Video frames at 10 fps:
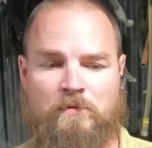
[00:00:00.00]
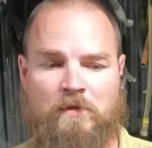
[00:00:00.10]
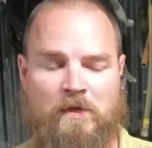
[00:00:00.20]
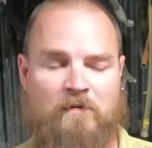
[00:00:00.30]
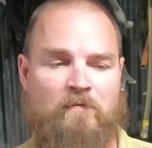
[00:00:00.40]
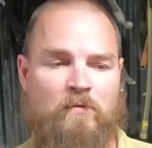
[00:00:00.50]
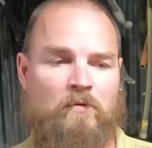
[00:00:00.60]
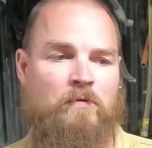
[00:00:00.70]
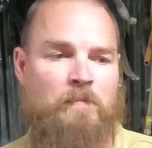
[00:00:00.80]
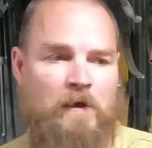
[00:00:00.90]
level
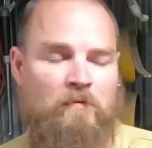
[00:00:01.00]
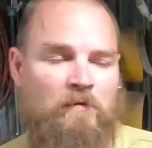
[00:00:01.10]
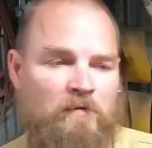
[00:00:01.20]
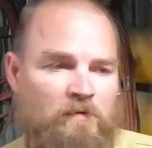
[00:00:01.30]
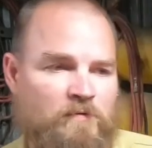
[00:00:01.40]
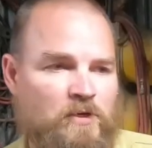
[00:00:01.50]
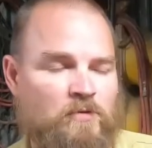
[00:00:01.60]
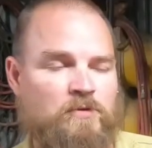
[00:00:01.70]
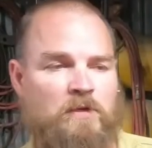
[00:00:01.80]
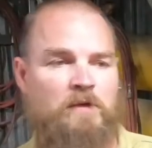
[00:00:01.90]
or amount of
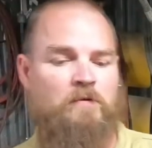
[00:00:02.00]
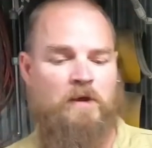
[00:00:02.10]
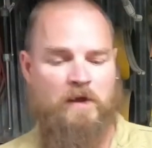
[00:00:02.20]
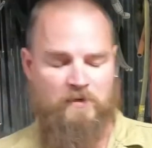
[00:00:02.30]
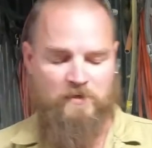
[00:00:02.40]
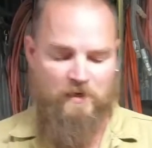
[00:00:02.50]
social interaction